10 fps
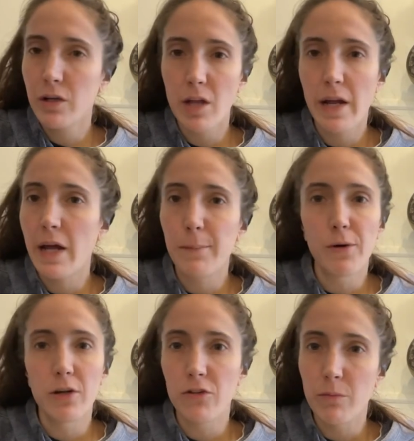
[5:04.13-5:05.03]
a lot of
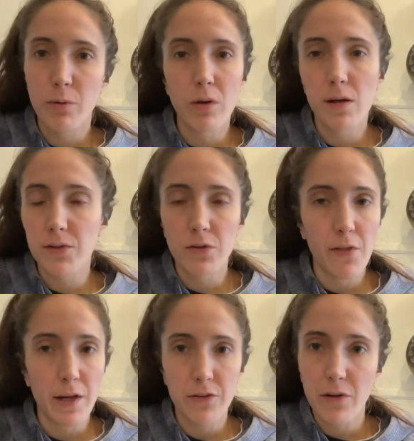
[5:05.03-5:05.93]
hammer-ons and pull-ups and all
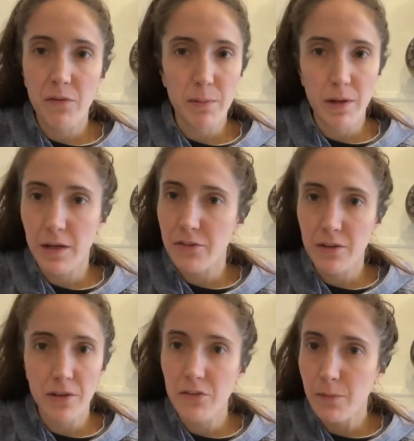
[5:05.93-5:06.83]
that stuff, but like I
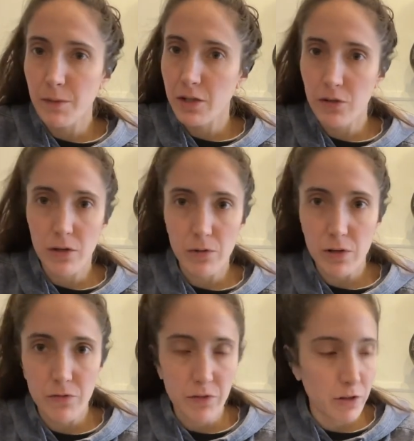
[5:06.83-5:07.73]
said, that's something you're never
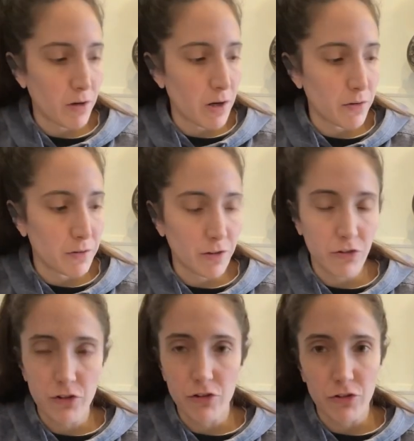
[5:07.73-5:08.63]
going to figure out
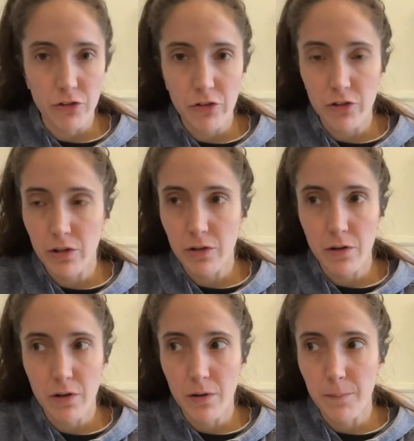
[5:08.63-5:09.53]
unless you just
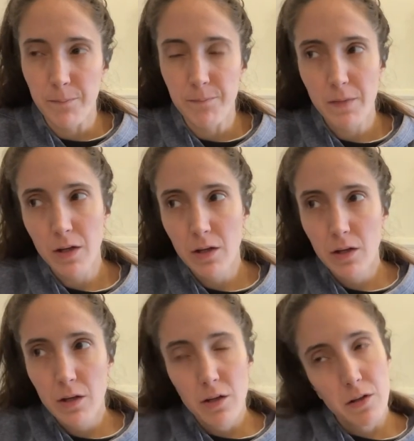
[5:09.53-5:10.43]
listen. Um,
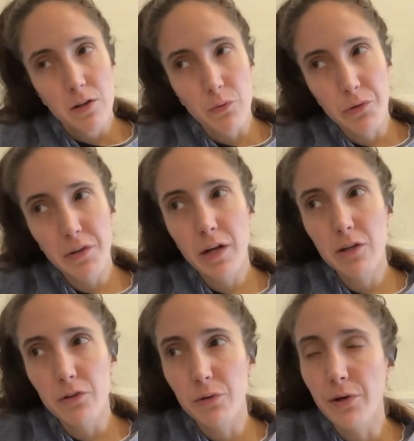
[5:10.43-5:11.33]
the one that I
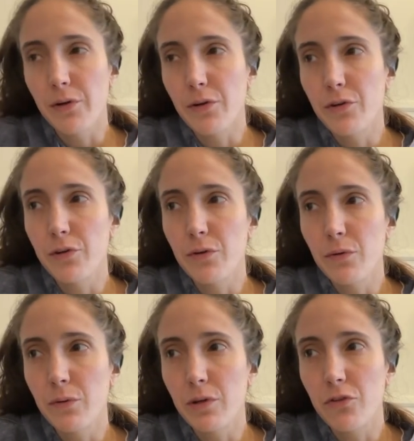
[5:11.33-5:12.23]
do hear her
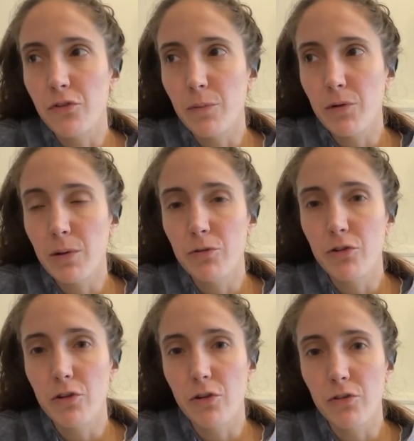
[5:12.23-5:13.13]
do is sometimes
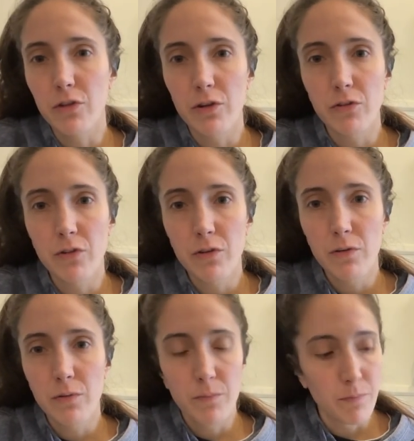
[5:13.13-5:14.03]
she does this,
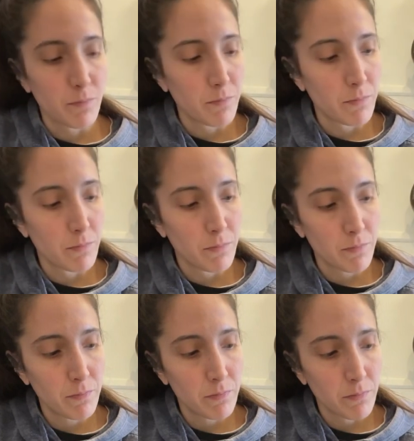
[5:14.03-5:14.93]

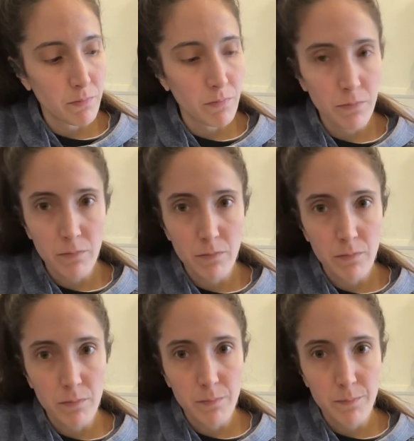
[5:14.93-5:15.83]

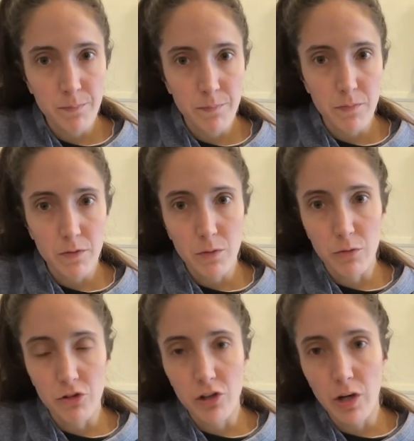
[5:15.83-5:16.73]

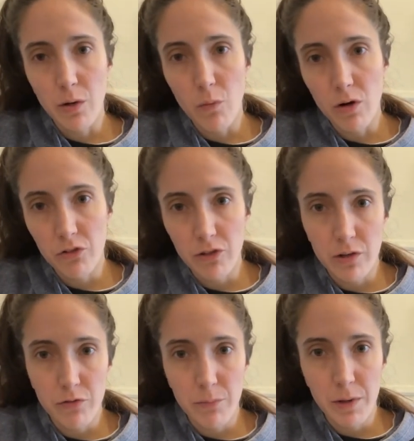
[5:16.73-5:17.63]
where she kind of walks
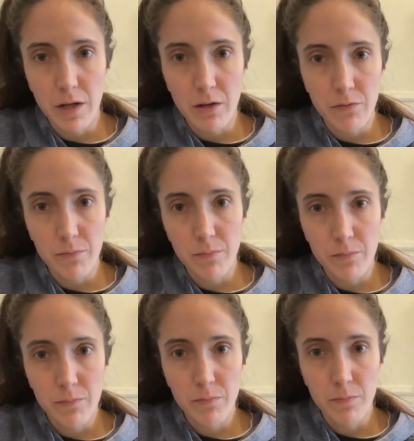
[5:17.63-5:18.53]
down from the F
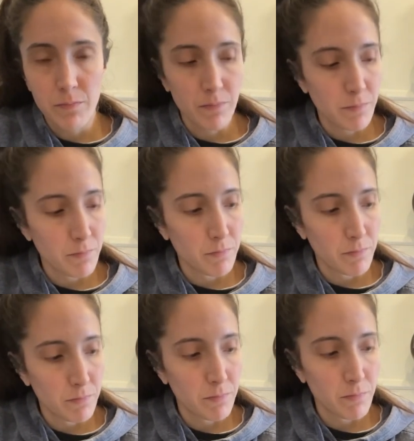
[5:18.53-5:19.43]

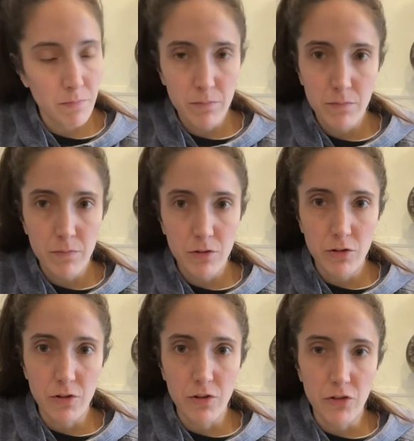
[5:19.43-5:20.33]

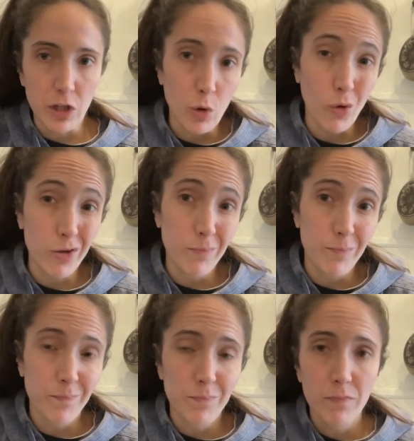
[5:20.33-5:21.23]
to the C chord.
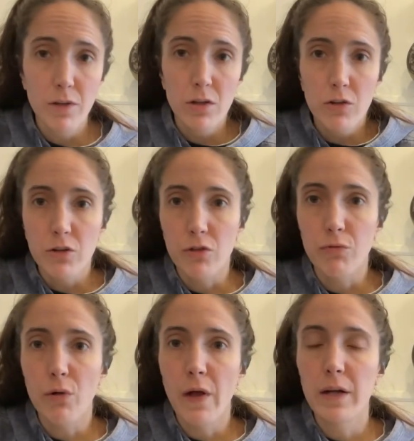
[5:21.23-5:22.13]
You could
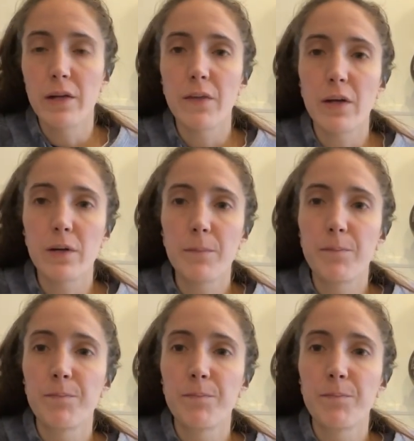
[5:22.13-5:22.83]
throw that in there.